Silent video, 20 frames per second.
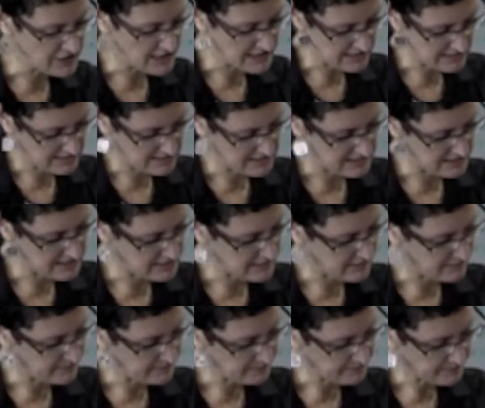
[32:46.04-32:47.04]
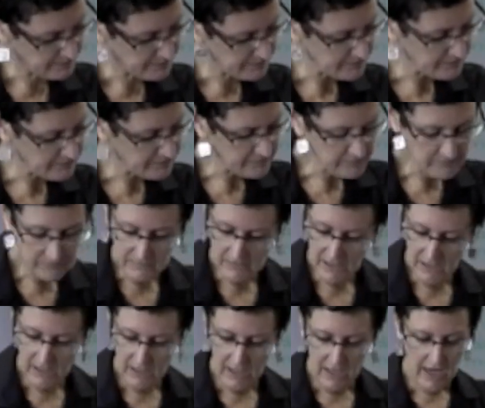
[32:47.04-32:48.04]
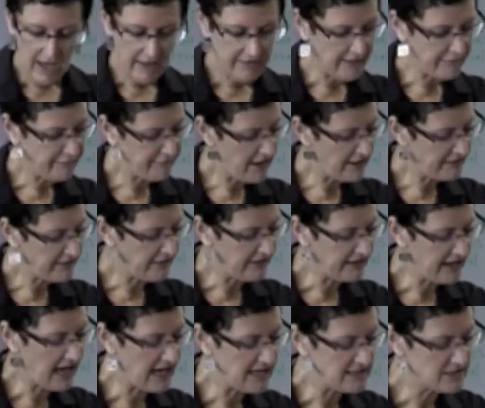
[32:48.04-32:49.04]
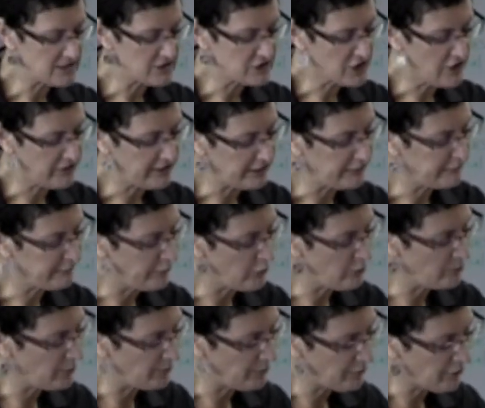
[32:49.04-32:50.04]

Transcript: justice system. They found that the cases show that informal